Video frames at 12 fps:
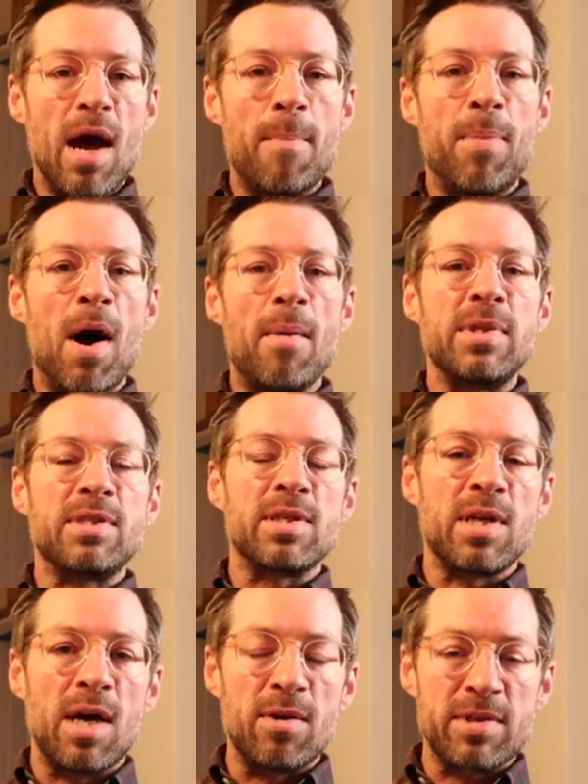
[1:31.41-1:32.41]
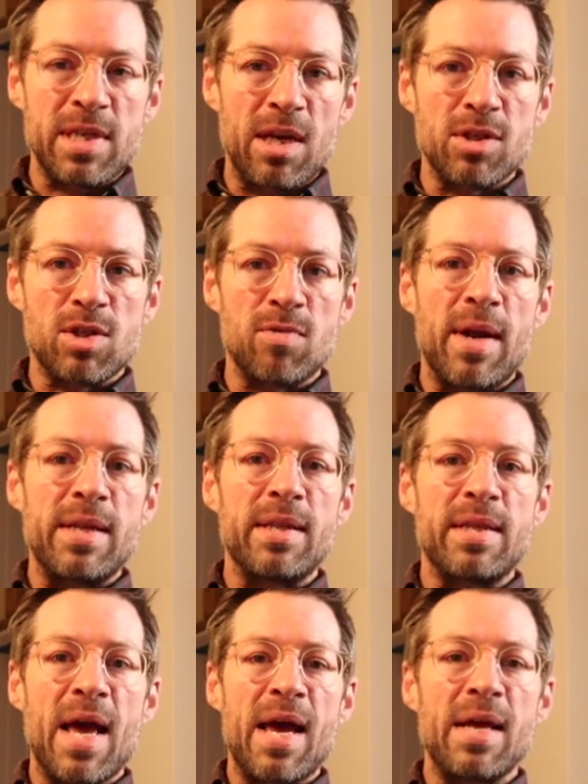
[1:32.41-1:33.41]
apartments and hotels to
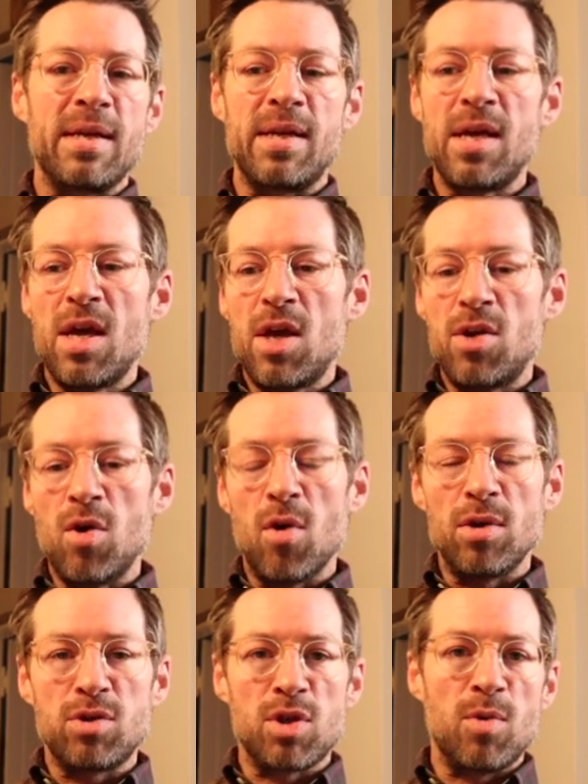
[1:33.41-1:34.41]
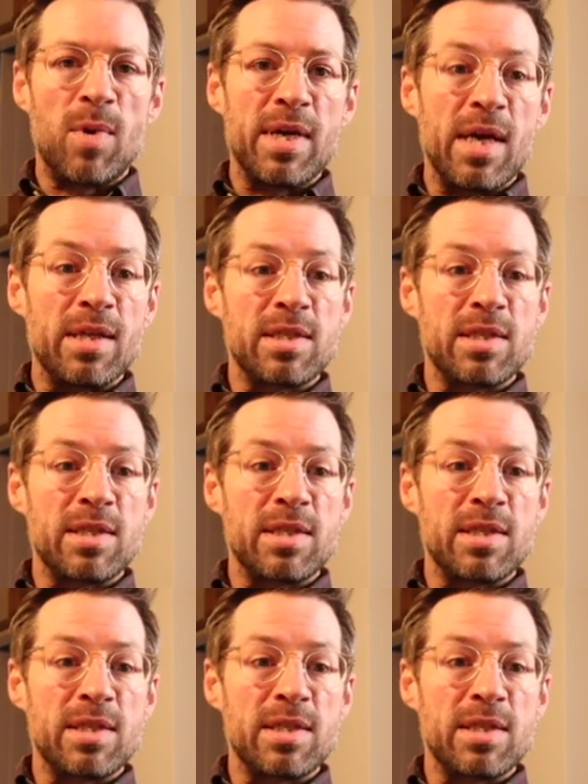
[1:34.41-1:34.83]
rent, then you're on to win it.